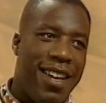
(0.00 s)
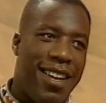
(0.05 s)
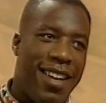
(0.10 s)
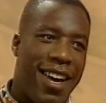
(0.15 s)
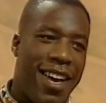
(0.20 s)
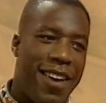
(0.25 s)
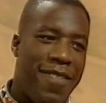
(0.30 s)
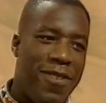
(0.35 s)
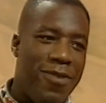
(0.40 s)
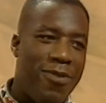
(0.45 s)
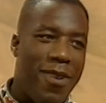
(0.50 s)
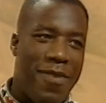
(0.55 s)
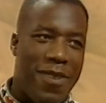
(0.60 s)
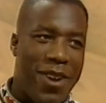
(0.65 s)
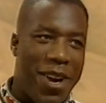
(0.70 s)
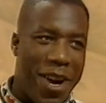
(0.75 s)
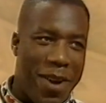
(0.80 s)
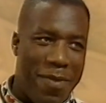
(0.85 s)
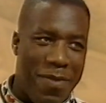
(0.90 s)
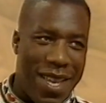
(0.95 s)
like, if you
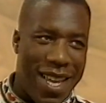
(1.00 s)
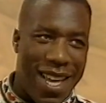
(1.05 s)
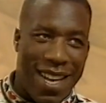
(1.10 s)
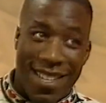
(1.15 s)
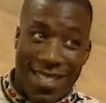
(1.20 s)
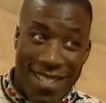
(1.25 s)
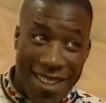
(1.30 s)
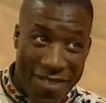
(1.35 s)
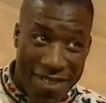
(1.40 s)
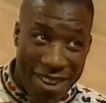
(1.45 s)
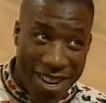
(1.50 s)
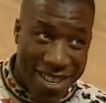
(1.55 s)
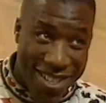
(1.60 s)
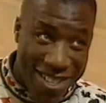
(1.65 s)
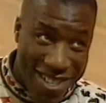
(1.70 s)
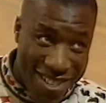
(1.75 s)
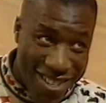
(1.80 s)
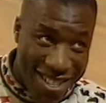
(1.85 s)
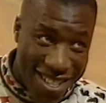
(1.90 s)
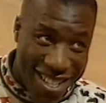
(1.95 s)
ever go at me now, there's nothing I
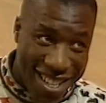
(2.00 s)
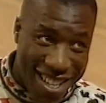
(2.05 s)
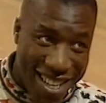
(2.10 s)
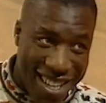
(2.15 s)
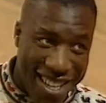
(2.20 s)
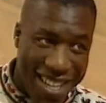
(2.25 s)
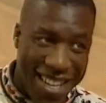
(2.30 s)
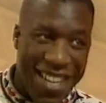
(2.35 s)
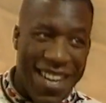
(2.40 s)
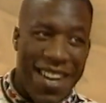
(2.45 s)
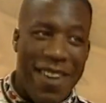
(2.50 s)
can do, is there?